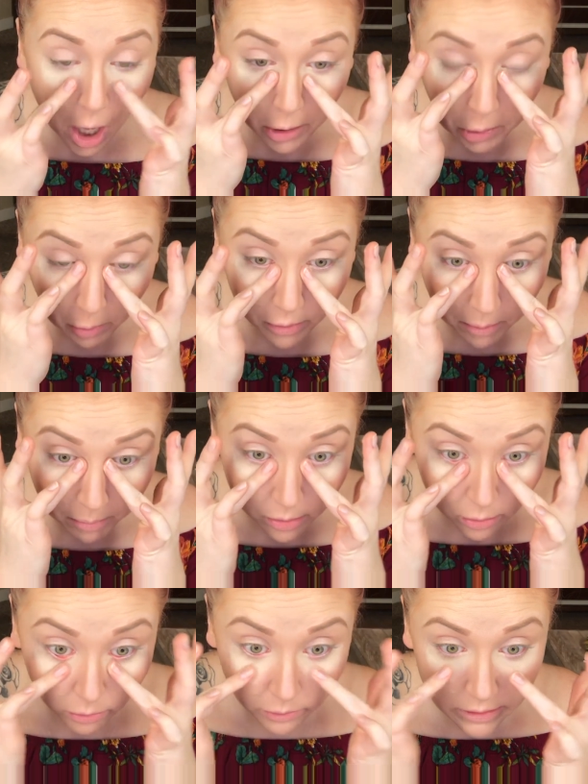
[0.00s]
and you don't want to
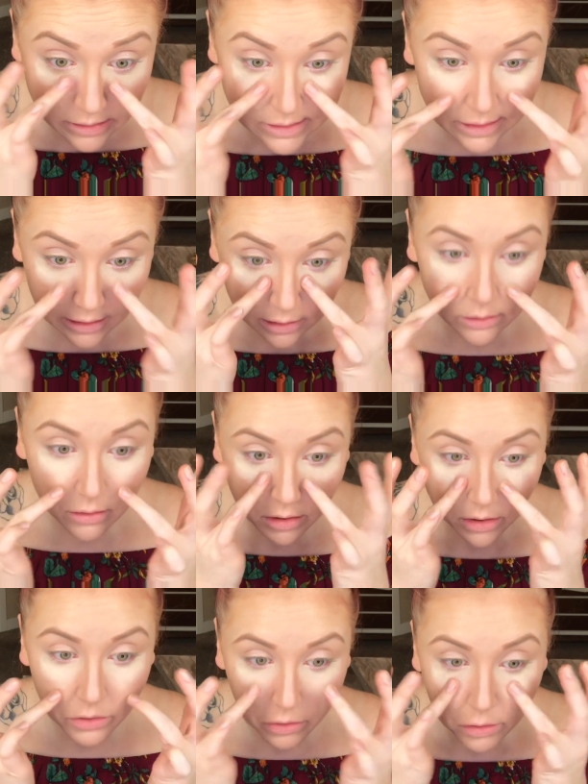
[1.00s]
pull the skin
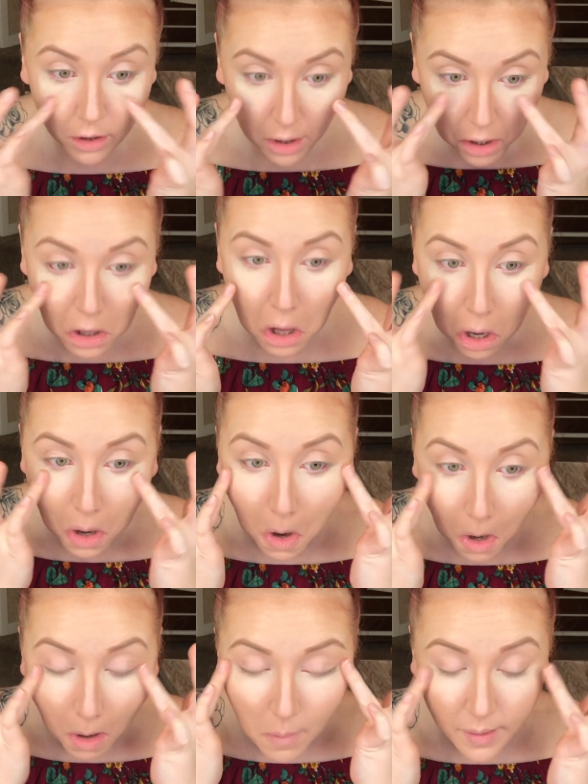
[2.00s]
underneath a lot
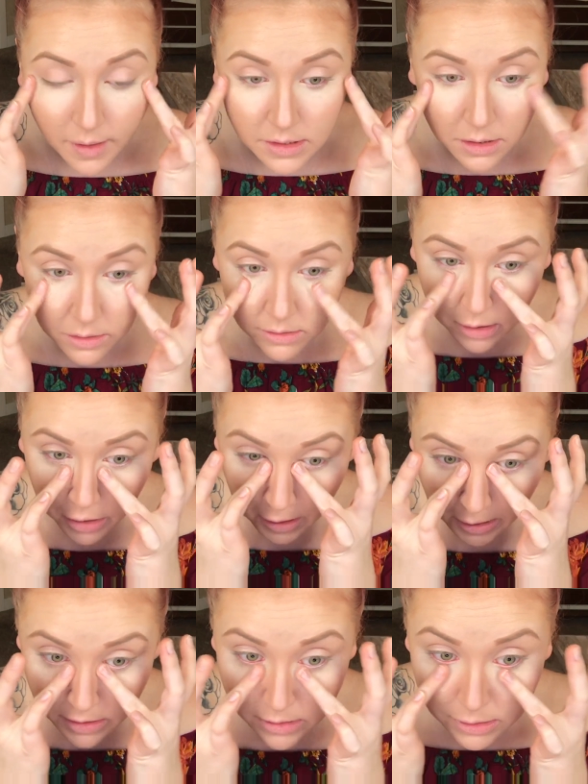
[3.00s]
because it is the
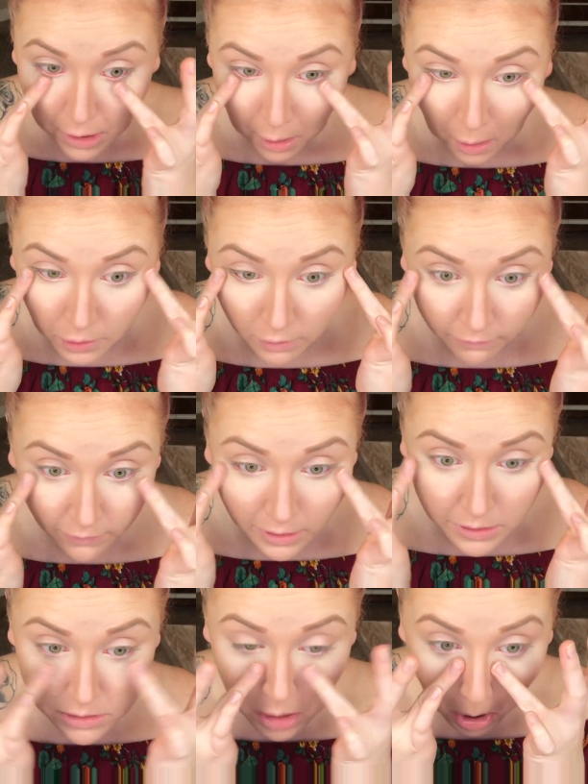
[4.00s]
thinnest skin on your
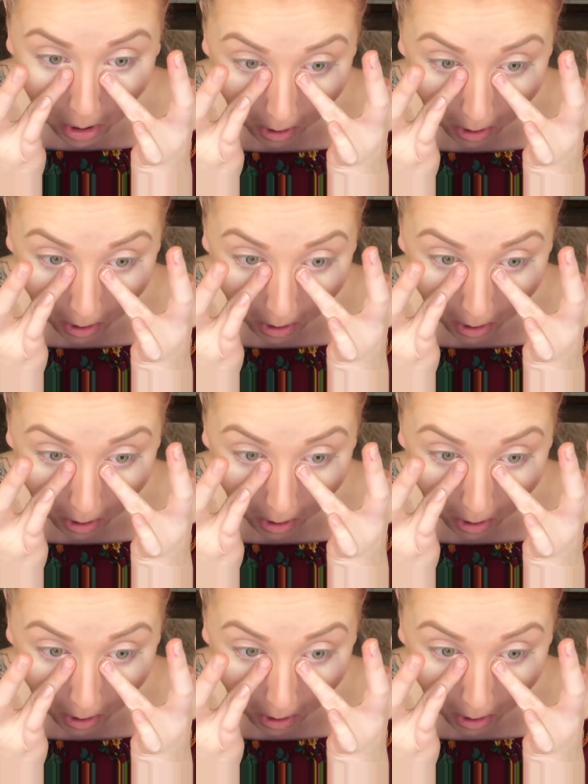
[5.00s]
face.